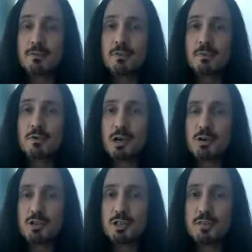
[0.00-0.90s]
from
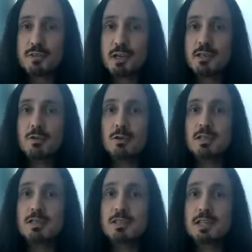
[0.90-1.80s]
Crownshift, and you're
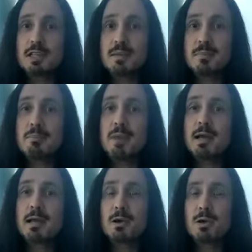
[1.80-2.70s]
listening
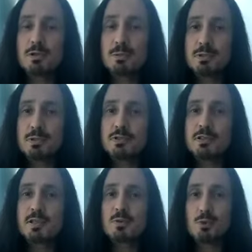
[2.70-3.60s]
Mangled
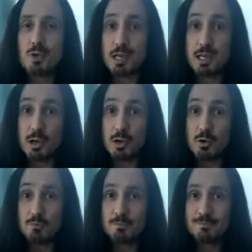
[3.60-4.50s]
Music Radio.